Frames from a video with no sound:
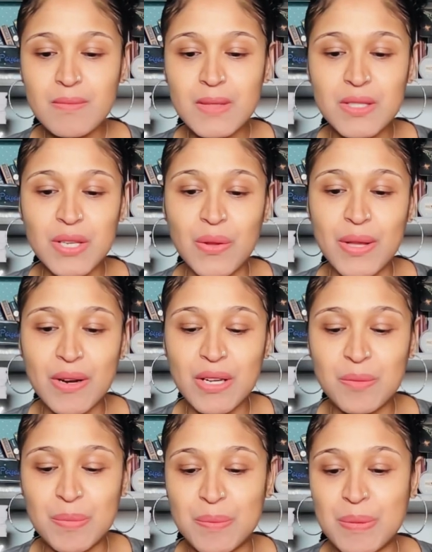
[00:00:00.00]
So there
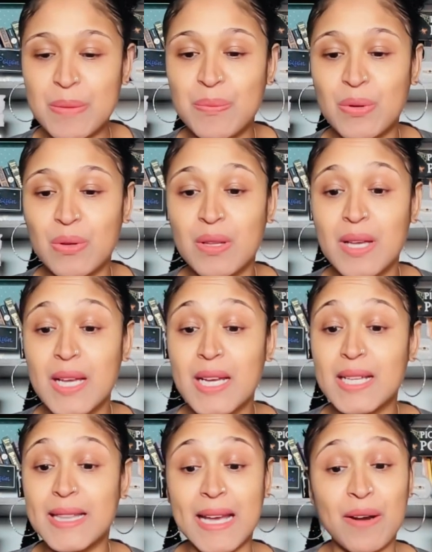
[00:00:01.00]
could be people
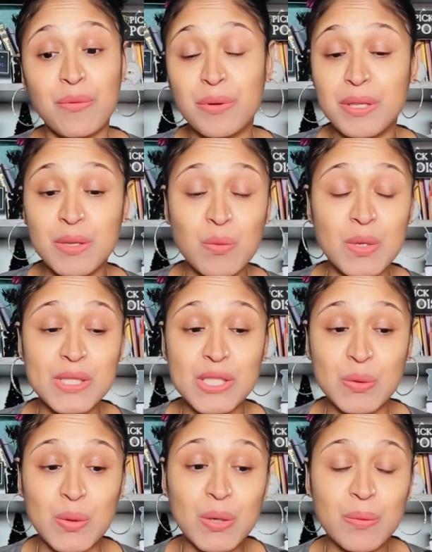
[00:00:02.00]
that really want
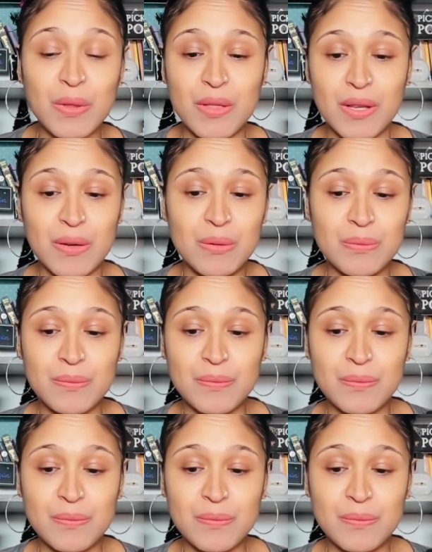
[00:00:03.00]
to work with you.